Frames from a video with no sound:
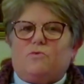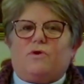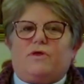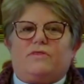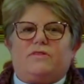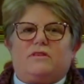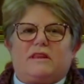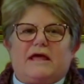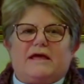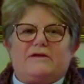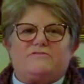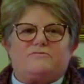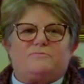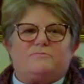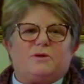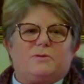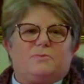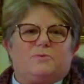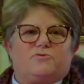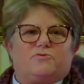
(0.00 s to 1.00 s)
with less
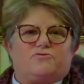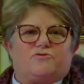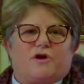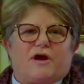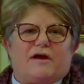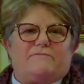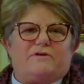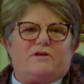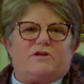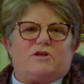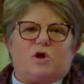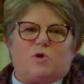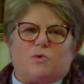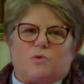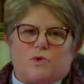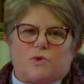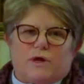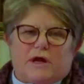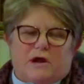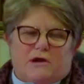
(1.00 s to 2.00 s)
people driving,
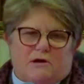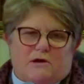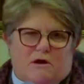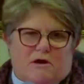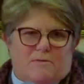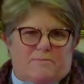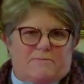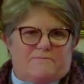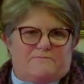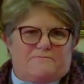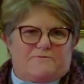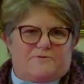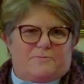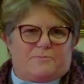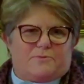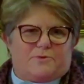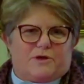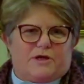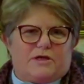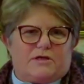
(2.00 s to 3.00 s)
lowering our carbon
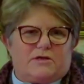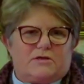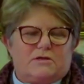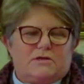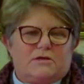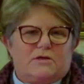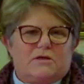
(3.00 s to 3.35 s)
footprint,